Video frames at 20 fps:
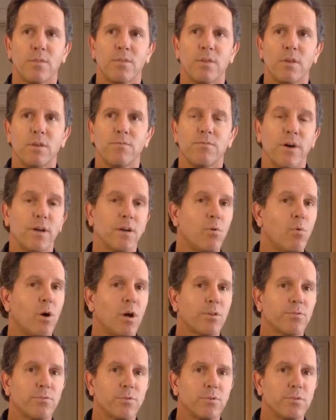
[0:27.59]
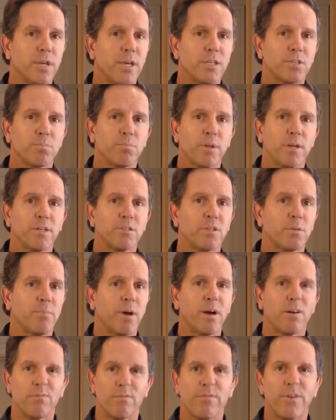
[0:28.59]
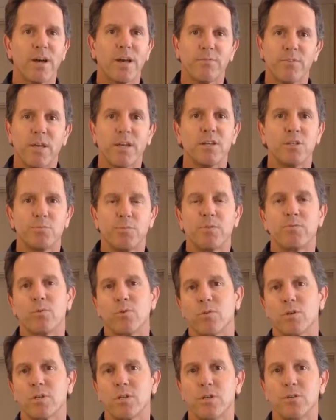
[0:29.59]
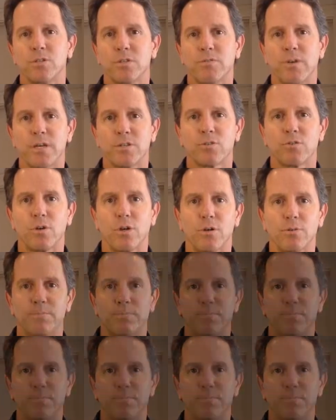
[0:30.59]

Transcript: The final walkthrough takes place about five days before the close of escrow.